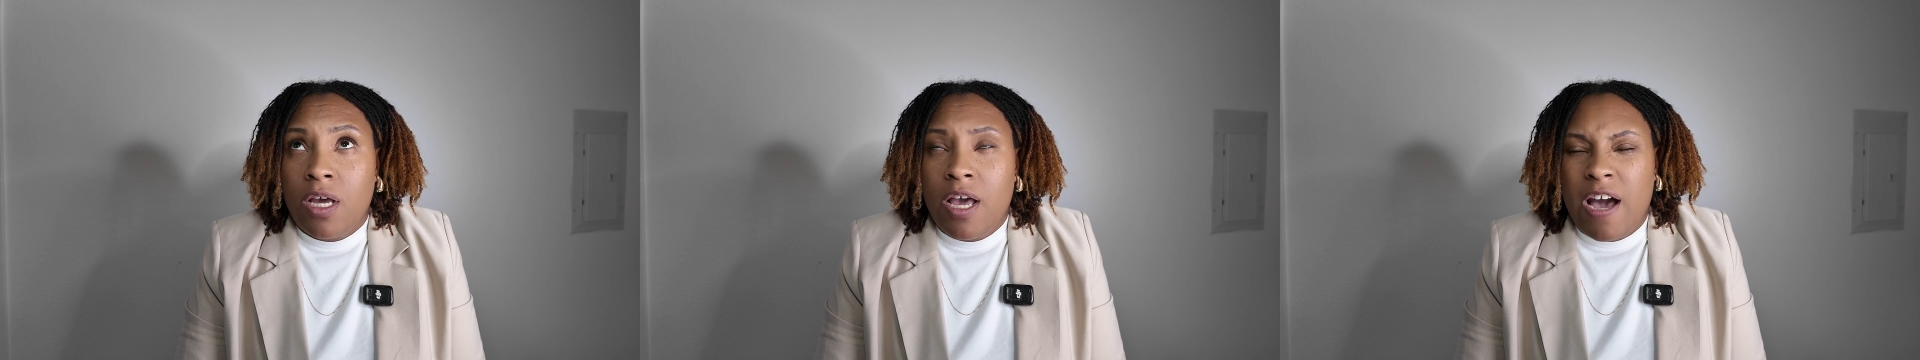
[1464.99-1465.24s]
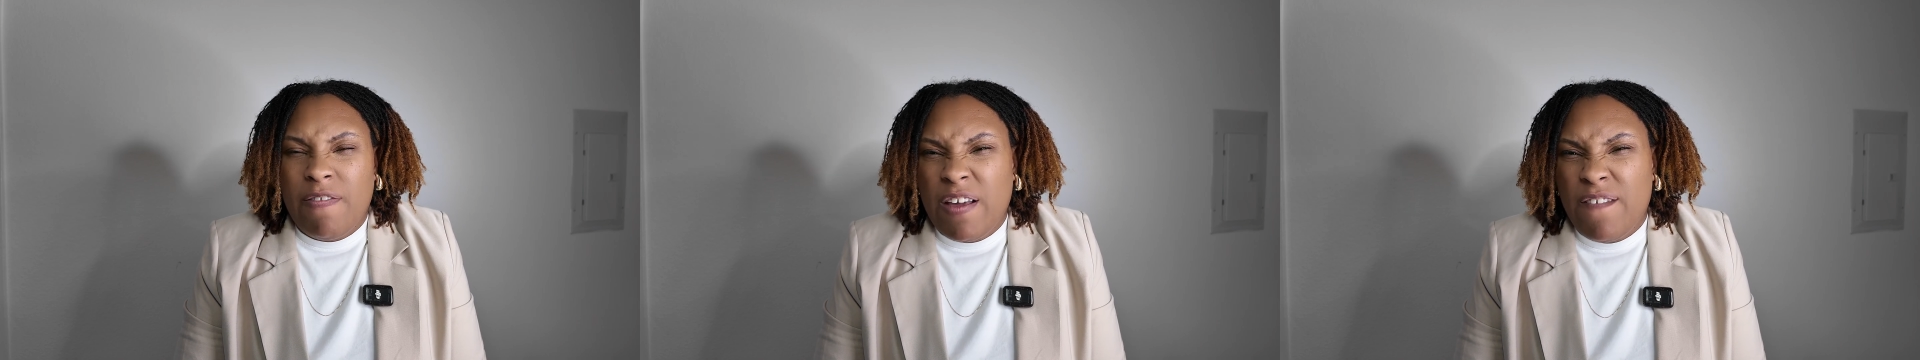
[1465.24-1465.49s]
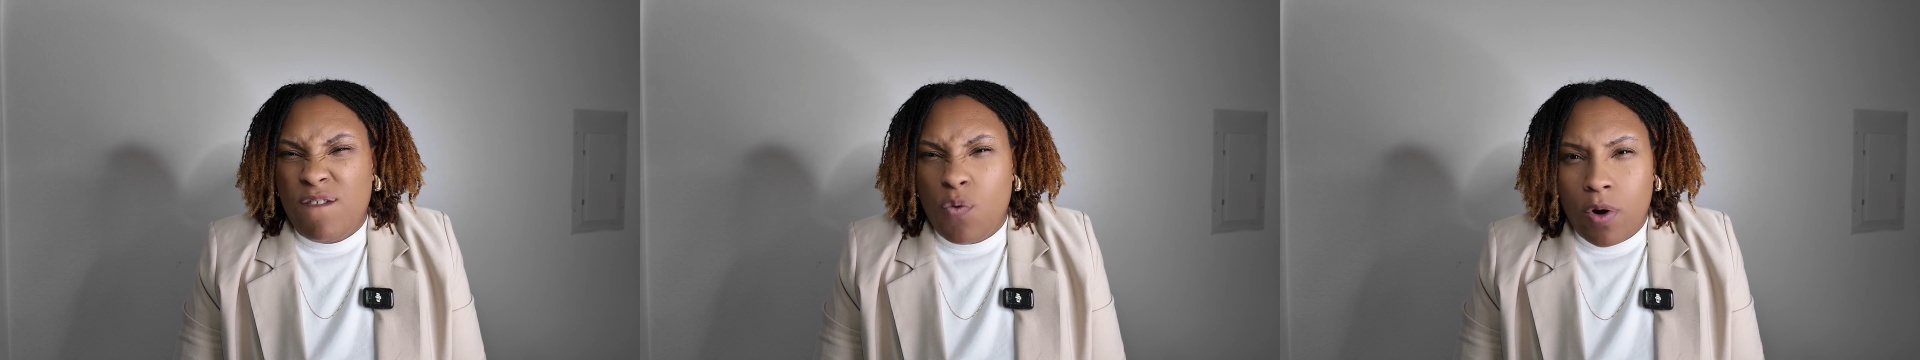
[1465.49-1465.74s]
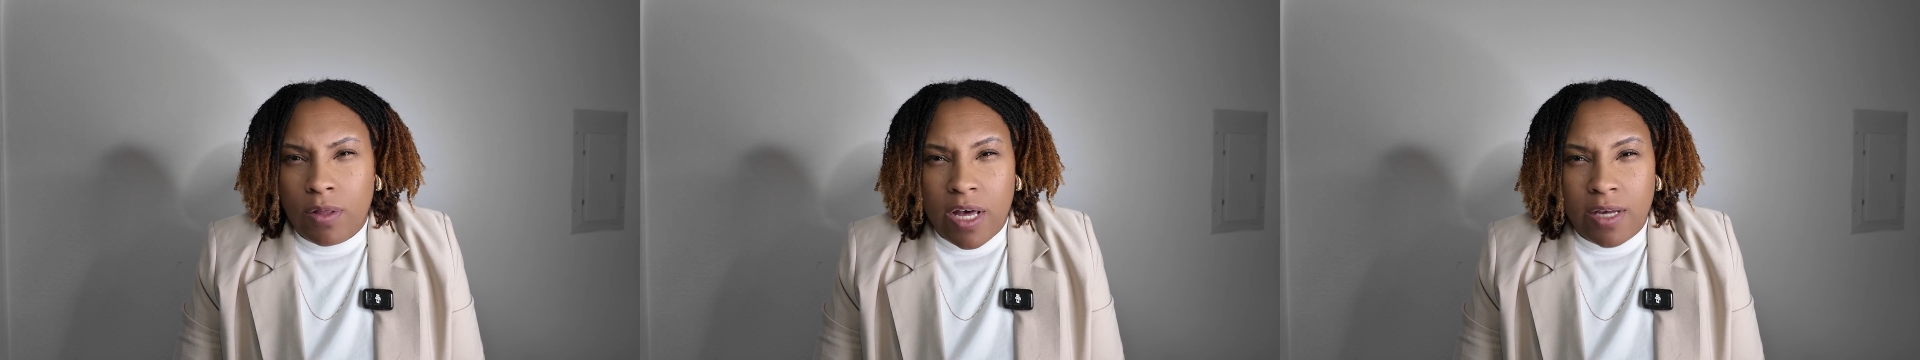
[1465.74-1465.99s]
I think,
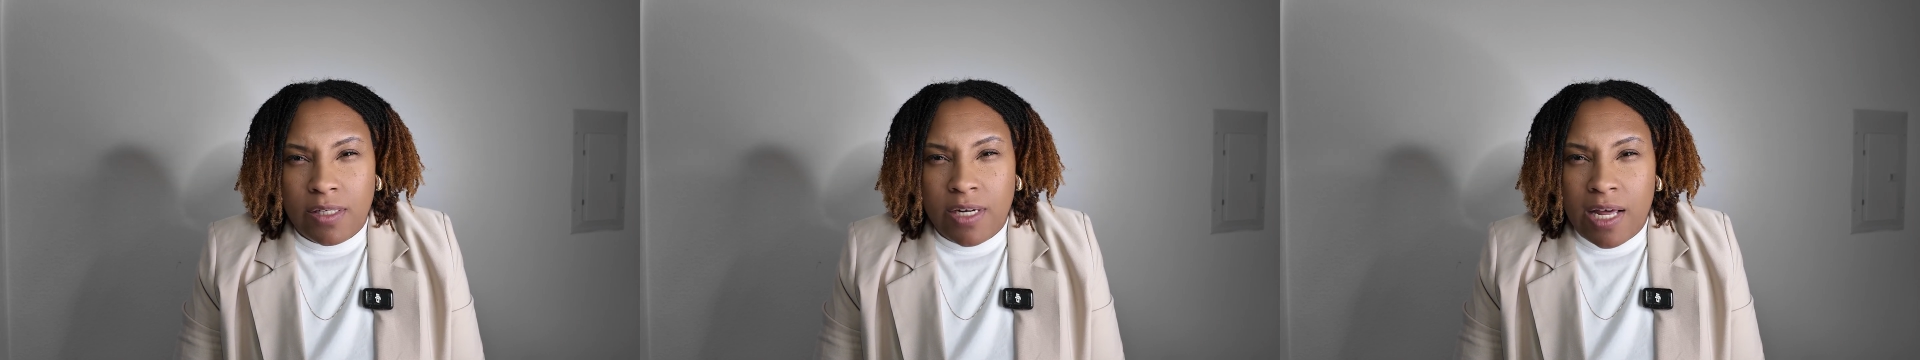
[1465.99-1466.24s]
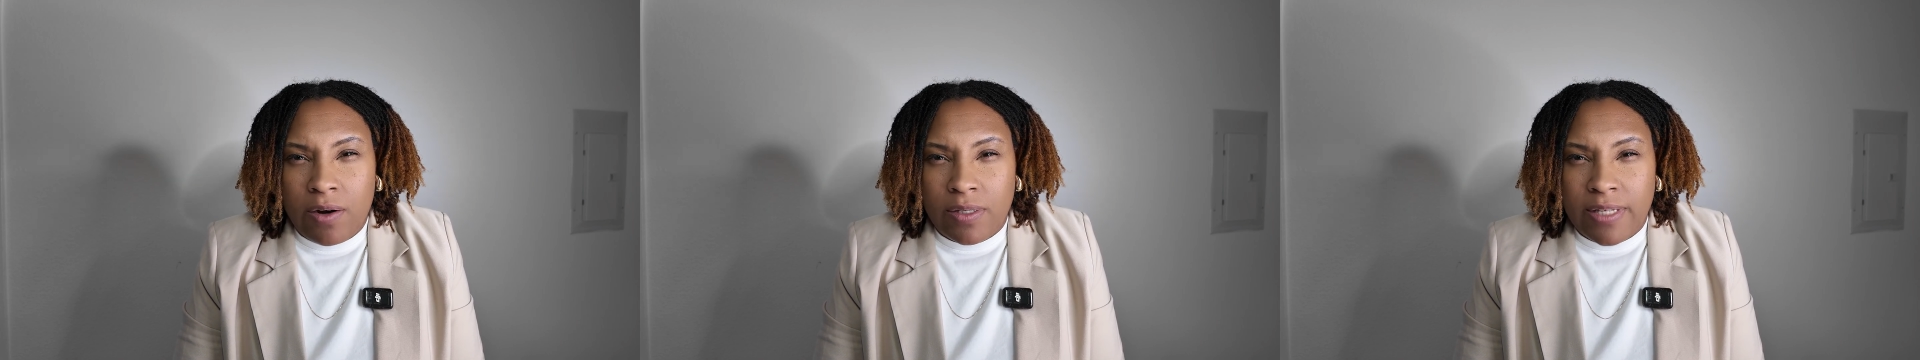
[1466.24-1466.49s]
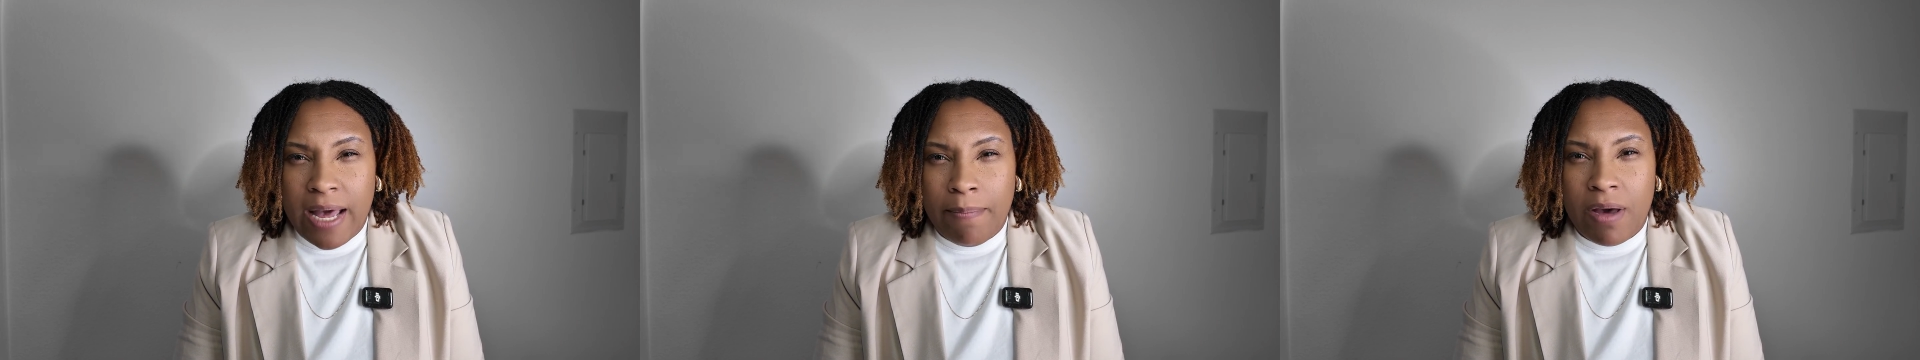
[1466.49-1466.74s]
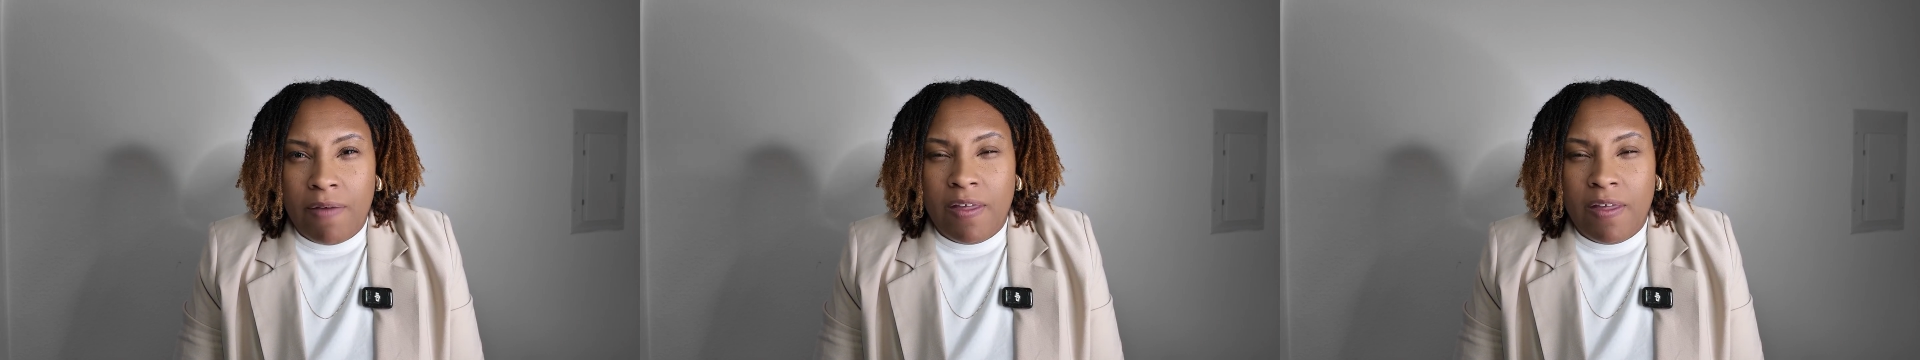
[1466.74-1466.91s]
$4,000 that month.